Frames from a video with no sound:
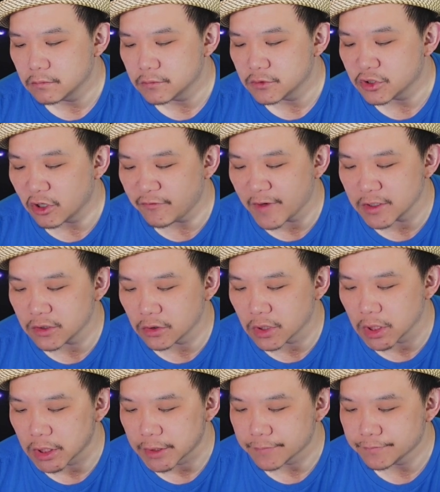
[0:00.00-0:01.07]
So far, so
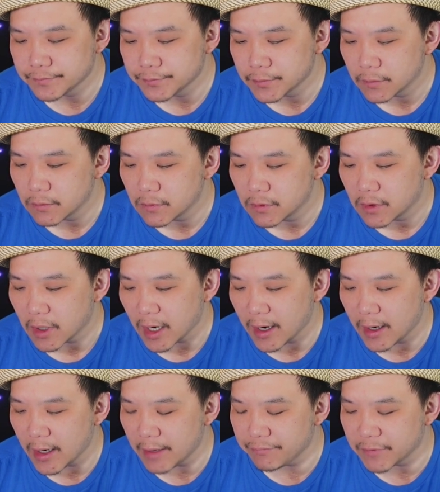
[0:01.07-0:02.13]
good.
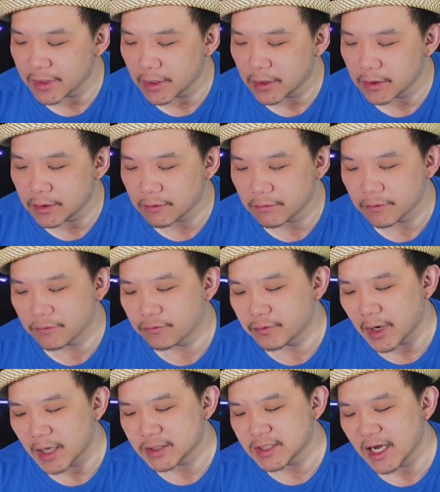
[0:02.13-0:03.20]

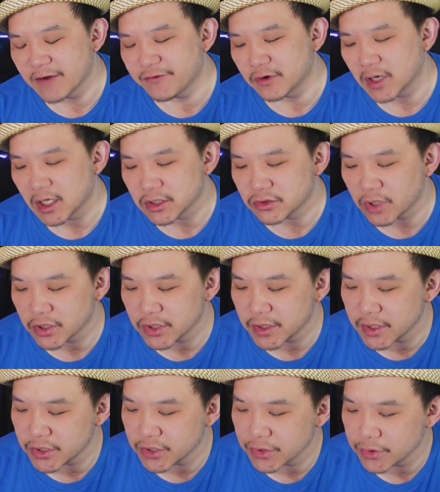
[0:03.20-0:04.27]
Aside from construction
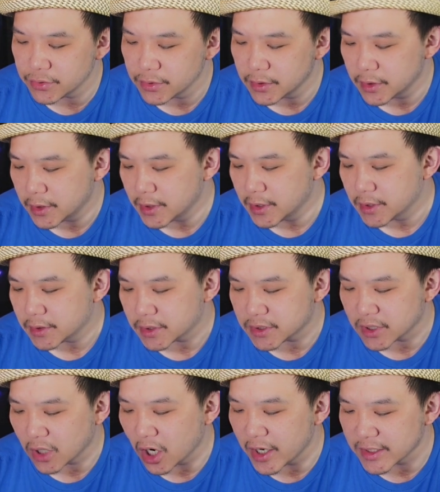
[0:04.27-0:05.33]
issue, the
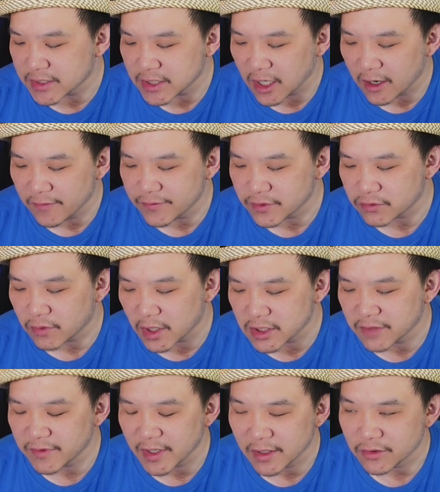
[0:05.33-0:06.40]
cigar itself is
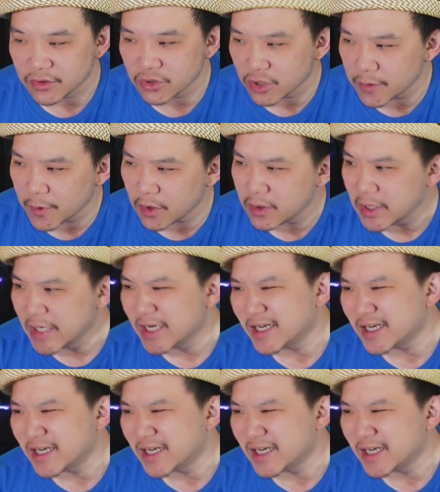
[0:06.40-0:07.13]
relatively enjoyable.